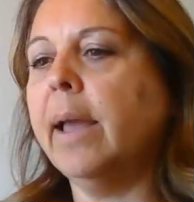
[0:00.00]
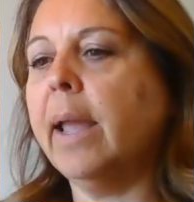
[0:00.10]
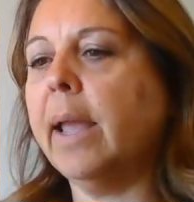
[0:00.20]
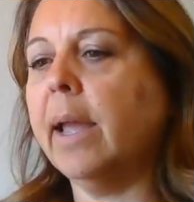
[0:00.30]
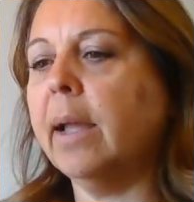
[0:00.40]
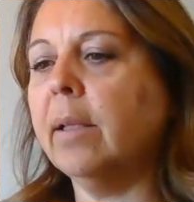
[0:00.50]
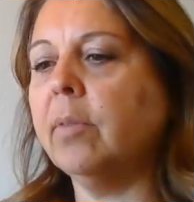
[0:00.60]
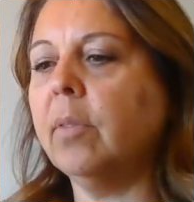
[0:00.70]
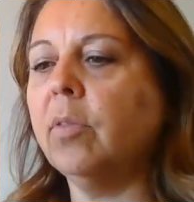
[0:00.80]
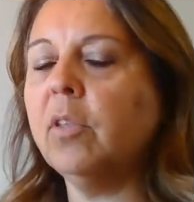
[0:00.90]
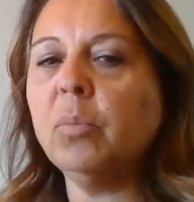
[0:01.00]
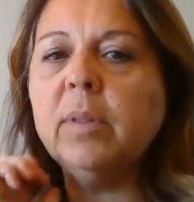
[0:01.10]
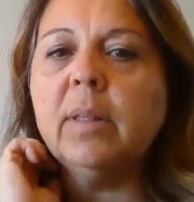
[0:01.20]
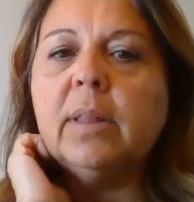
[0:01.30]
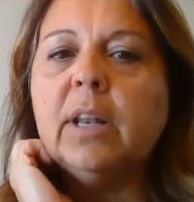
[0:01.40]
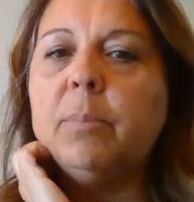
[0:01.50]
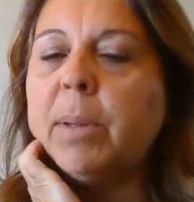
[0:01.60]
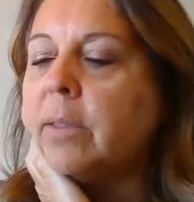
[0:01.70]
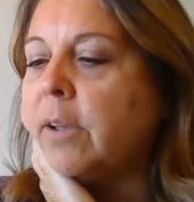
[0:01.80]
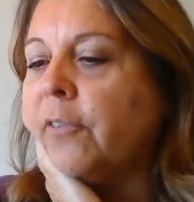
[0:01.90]
And this one's a little
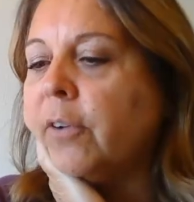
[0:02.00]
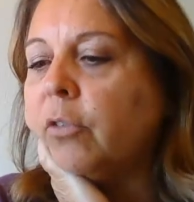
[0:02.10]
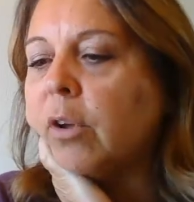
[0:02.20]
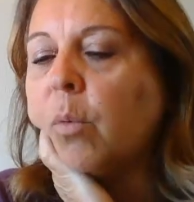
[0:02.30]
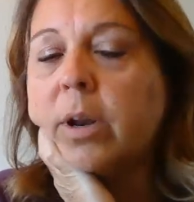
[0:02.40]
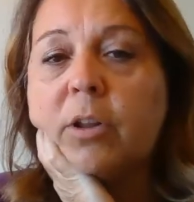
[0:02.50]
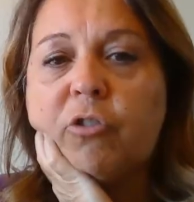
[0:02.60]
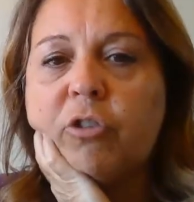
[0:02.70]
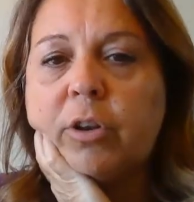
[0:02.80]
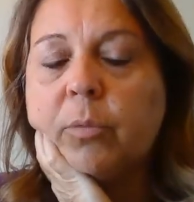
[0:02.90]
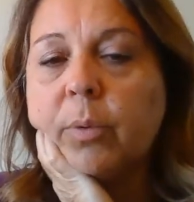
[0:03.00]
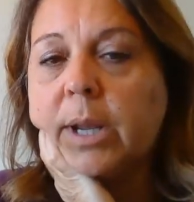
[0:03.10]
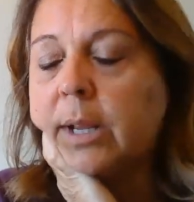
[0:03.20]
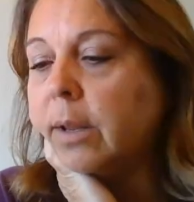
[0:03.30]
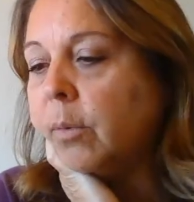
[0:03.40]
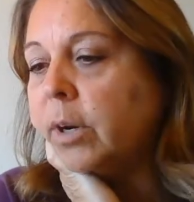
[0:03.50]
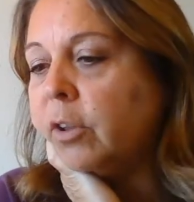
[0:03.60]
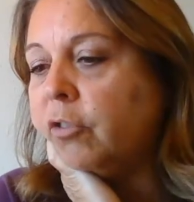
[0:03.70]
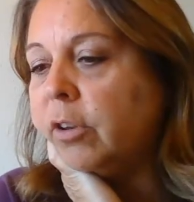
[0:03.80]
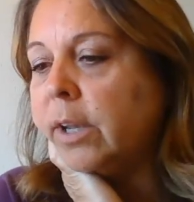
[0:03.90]
bit different, so I wanted you
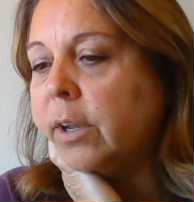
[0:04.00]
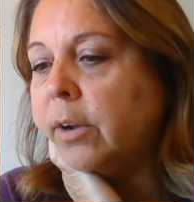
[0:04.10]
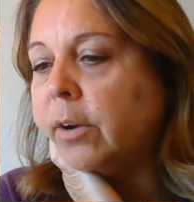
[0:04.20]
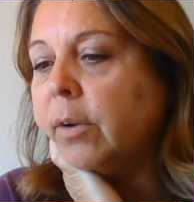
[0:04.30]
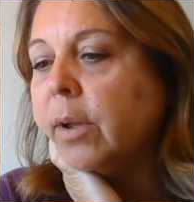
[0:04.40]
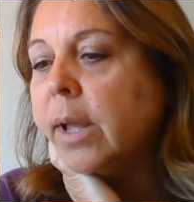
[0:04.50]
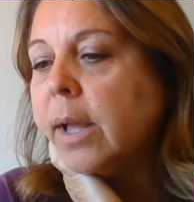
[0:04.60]
to hear